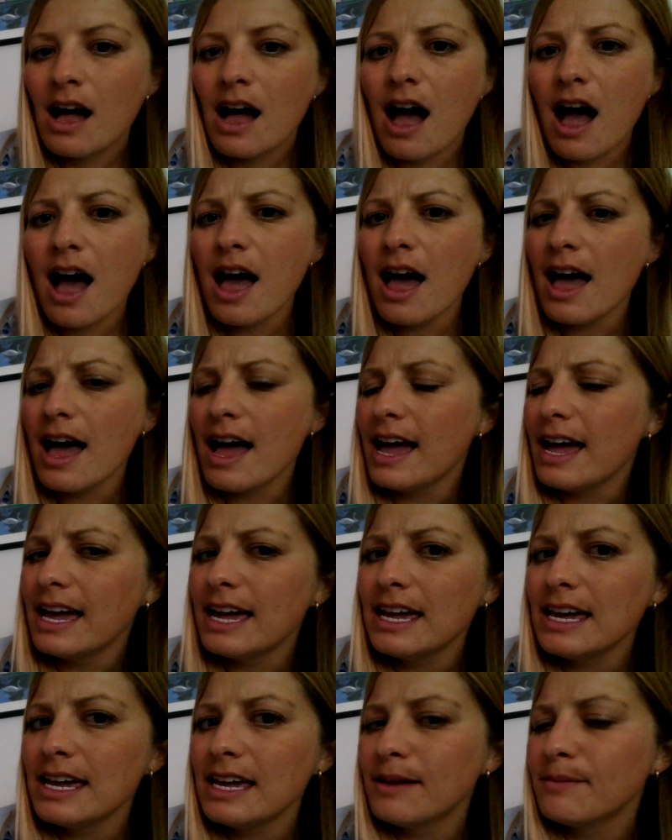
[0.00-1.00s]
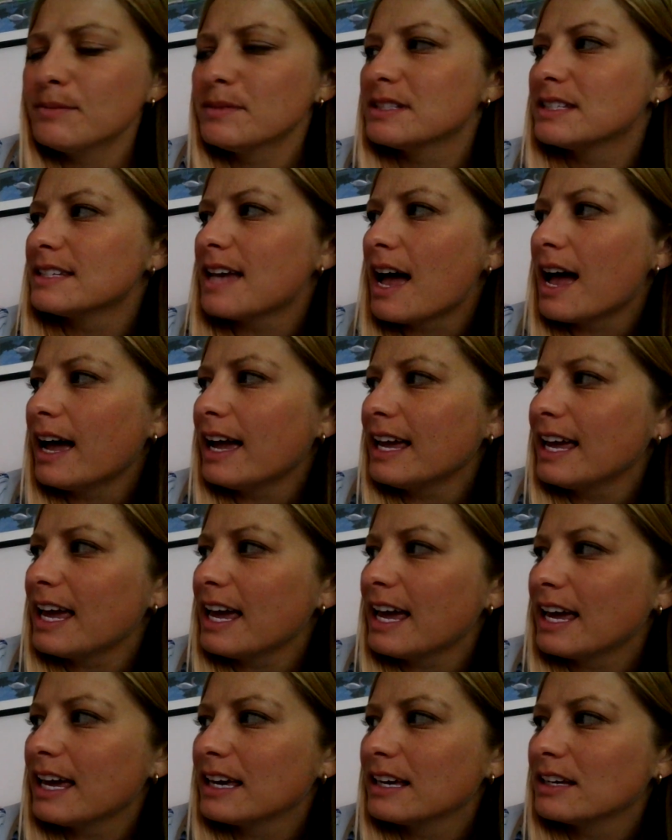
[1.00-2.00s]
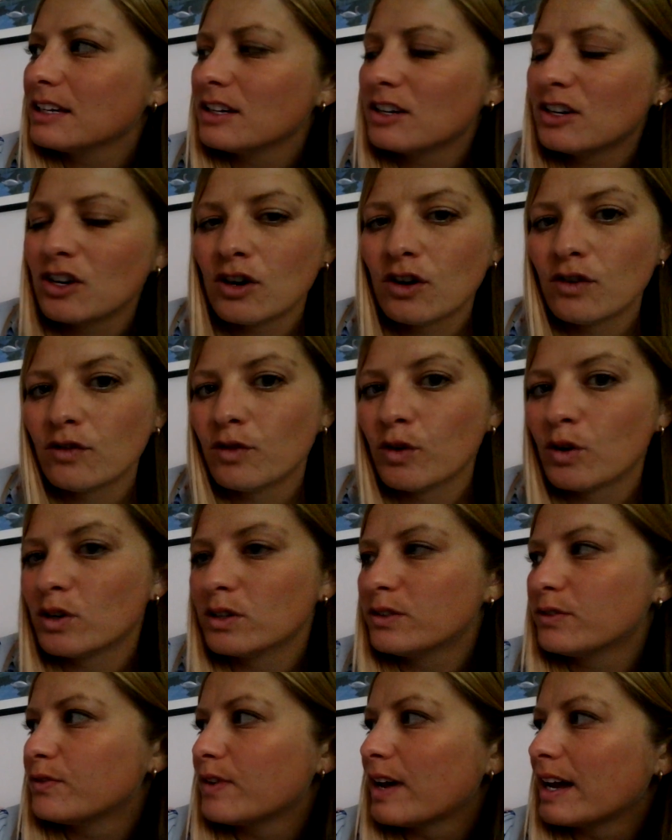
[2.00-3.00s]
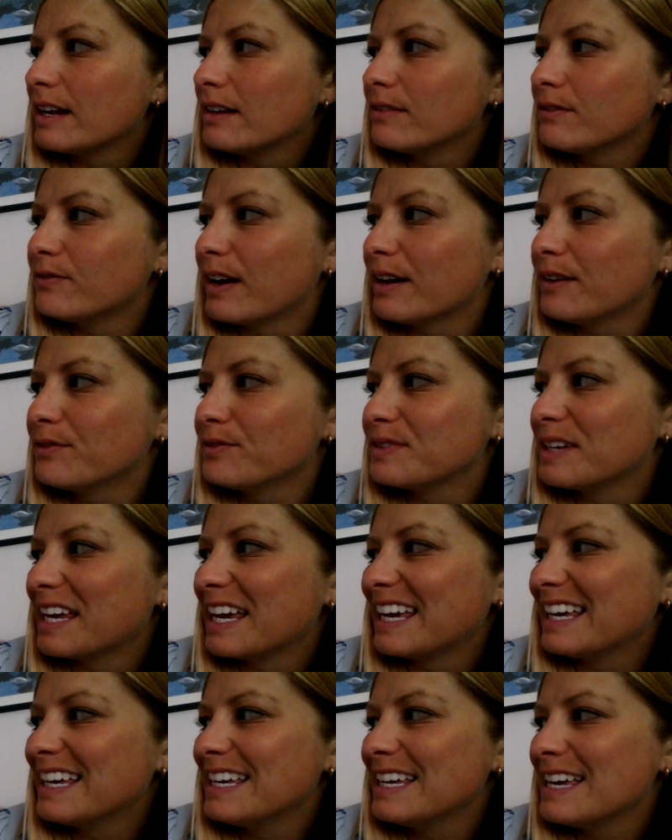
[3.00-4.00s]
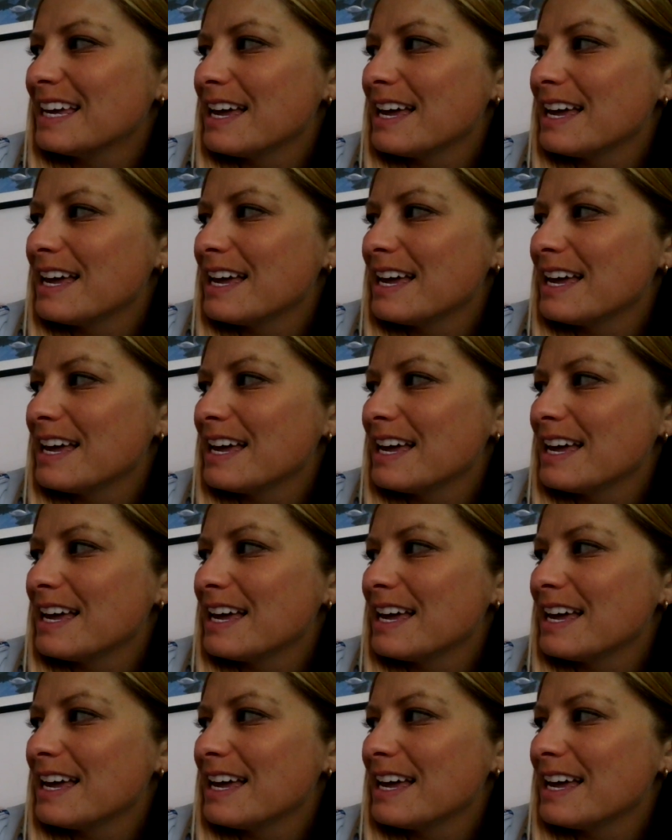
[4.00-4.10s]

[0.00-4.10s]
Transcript: "I am dying," roared Fafnir.